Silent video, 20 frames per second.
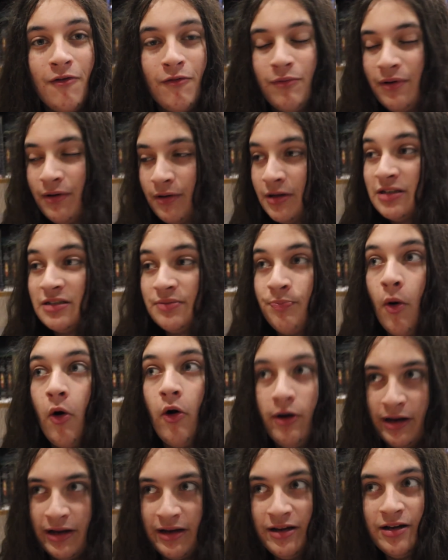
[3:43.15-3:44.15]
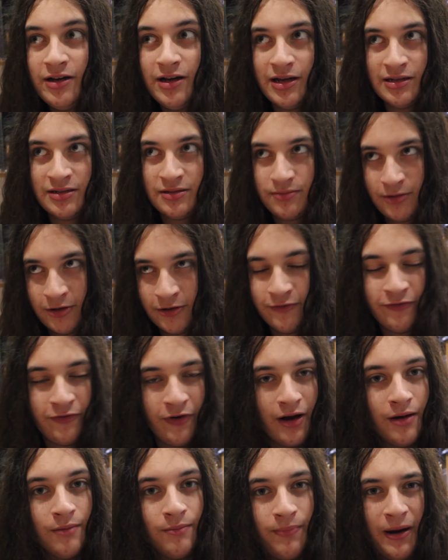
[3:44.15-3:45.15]
Because Polly is
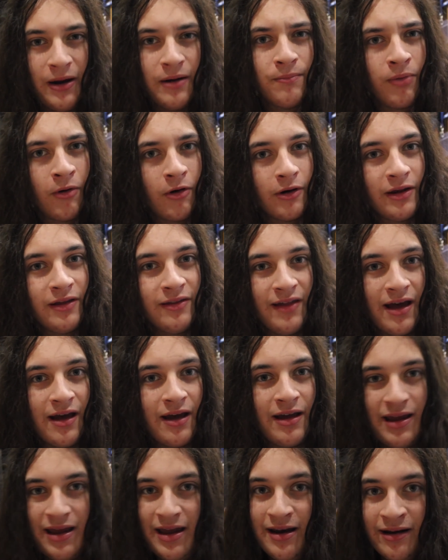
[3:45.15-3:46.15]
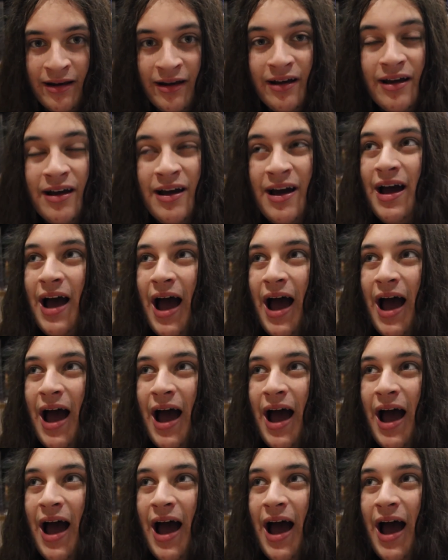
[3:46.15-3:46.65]
confirmed, Ben and Polly, they're in it,